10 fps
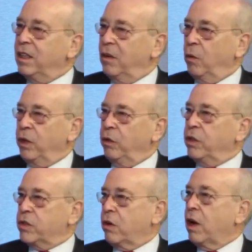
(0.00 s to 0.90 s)
what you
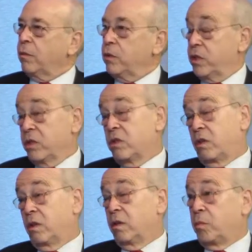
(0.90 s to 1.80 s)
described, which is
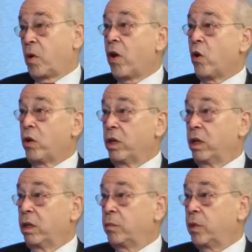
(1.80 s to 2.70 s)
the priority
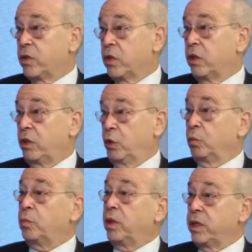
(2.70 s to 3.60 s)
that President
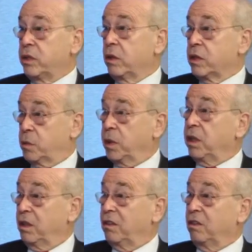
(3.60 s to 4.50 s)
Yoon placed on
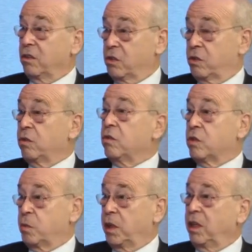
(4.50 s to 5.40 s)
speaking to
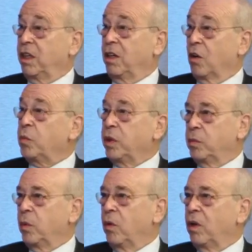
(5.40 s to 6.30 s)
students, speaking to young
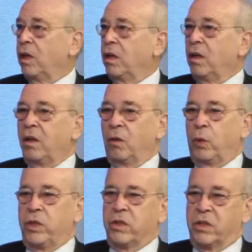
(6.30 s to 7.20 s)
people,
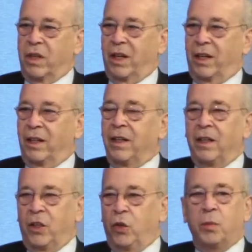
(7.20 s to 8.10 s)
which is that
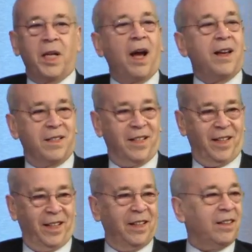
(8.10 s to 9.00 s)

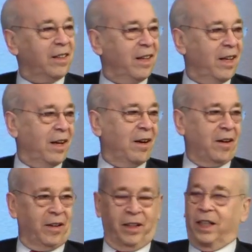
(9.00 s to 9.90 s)
humanizing
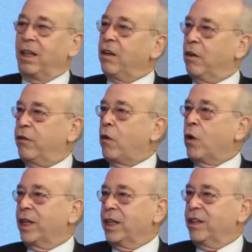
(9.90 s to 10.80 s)
uh, a
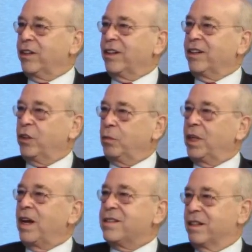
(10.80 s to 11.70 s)
foreign leader,
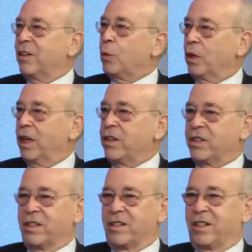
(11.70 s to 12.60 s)
humanizing the
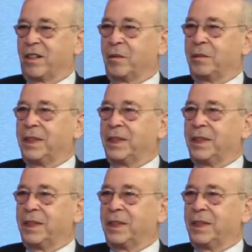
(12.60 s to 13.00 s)
relationship,